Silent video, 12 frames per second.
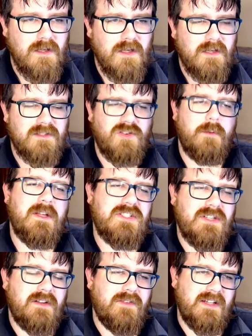So I
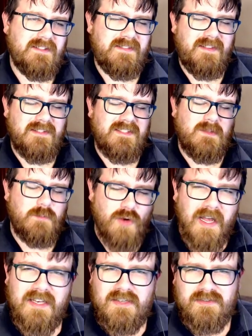mentioned events. This is
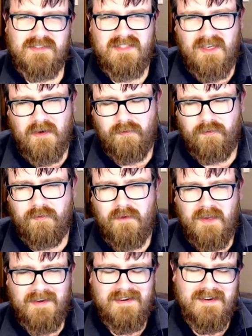brand new stuff,
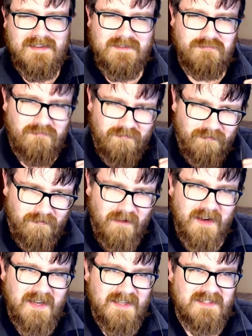and it is
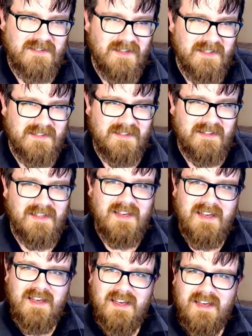really exciting.
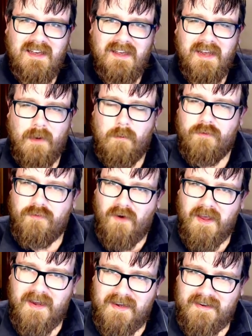And I'm
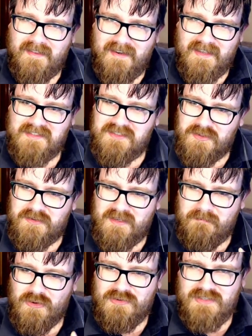afraid the next two
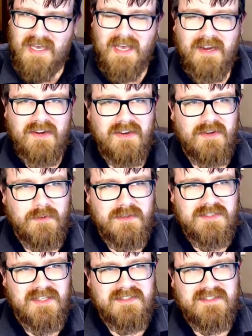demos aren't going to do it
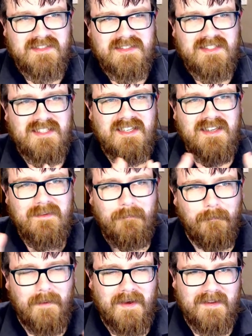justice,
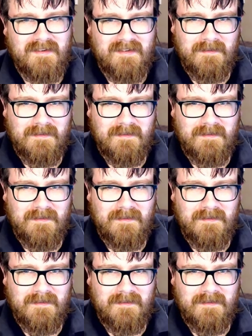but